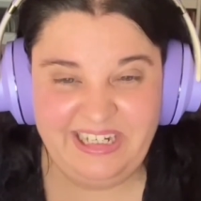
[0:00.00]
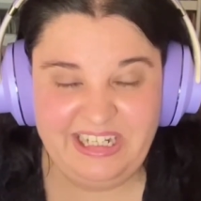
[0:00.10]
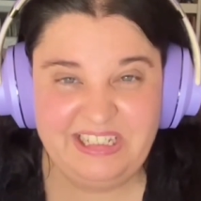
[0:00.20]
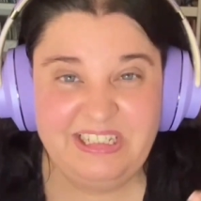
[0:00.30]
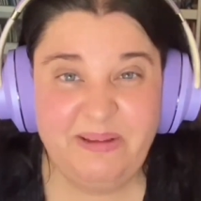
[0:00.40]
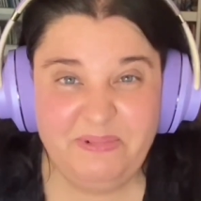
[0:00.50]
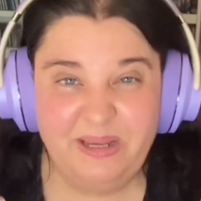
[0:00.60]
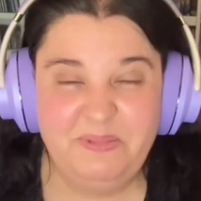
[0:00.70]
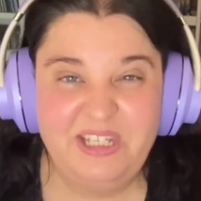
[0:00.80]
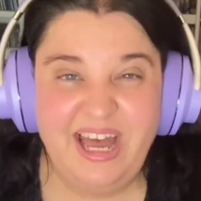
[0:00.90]
It's
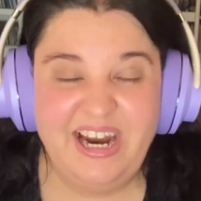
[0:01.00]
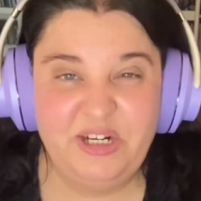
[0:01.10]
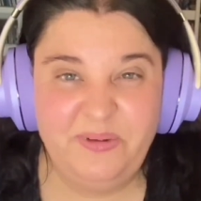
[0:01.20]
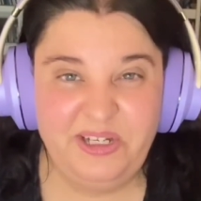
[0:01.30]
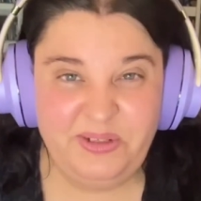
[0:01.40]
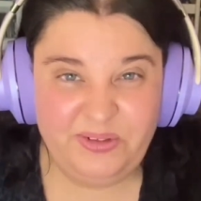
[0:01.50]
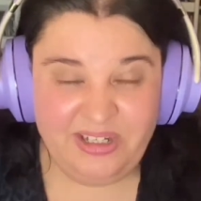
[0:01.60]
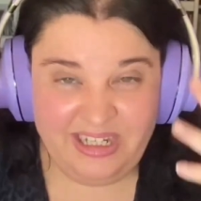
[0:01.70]
sometimes hard when you